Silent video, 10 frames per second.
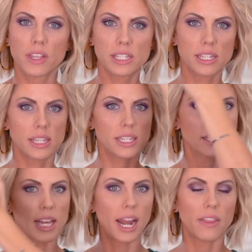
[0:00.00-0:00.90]
This is the
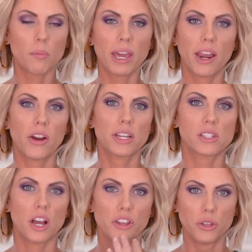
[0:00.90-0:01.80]
side that my hair
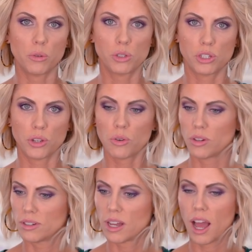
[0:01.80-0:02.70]
is not used to.